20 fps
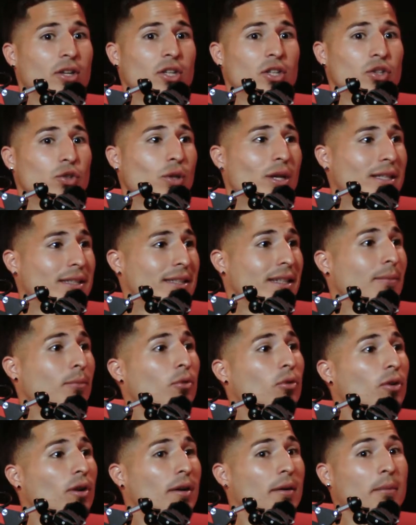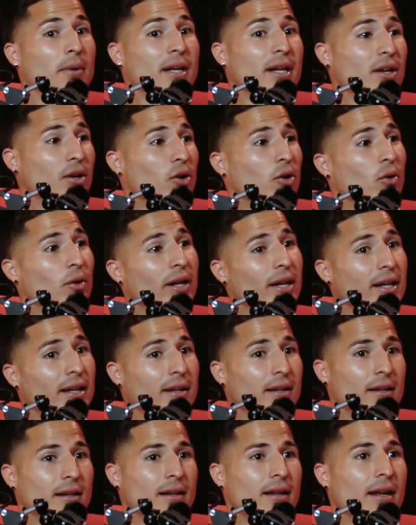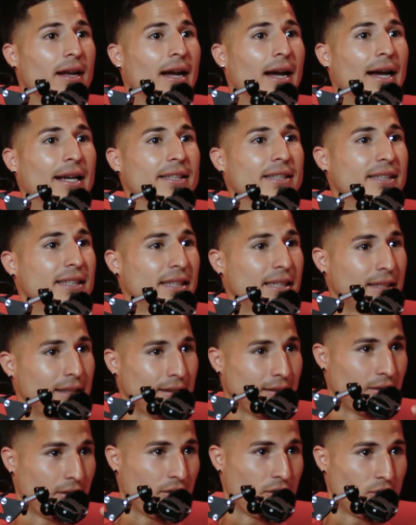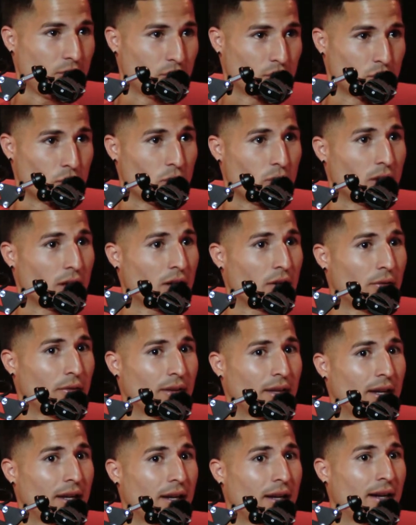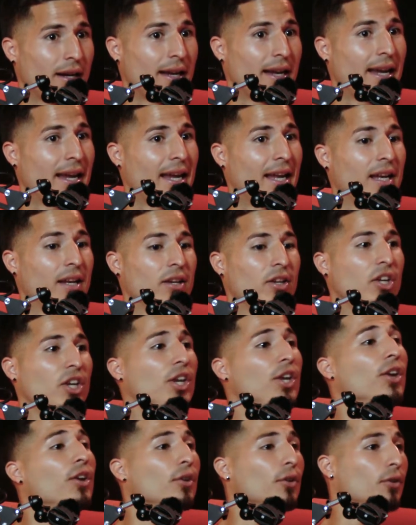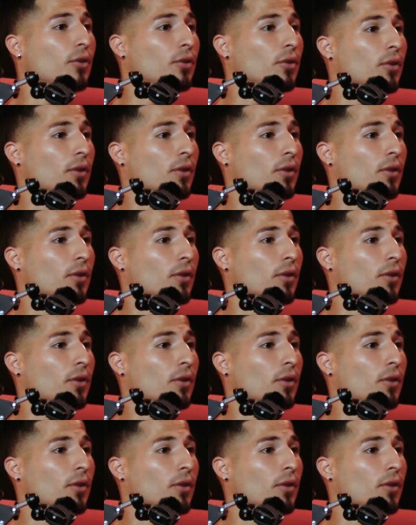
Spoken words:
So as I'm gonna go in, I see, what's going on over there, and Q